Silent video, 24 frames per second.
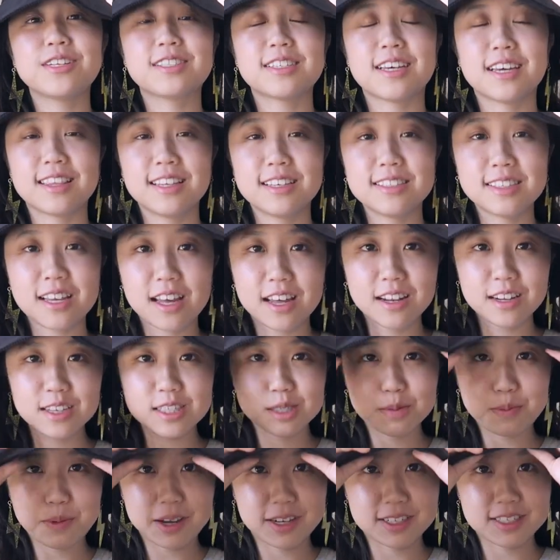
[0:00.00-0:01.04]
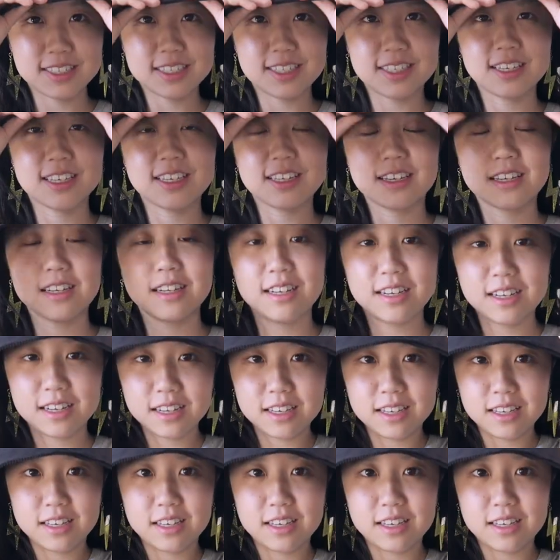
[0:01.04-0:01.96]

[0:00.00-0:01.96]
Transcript: It's like this unexpected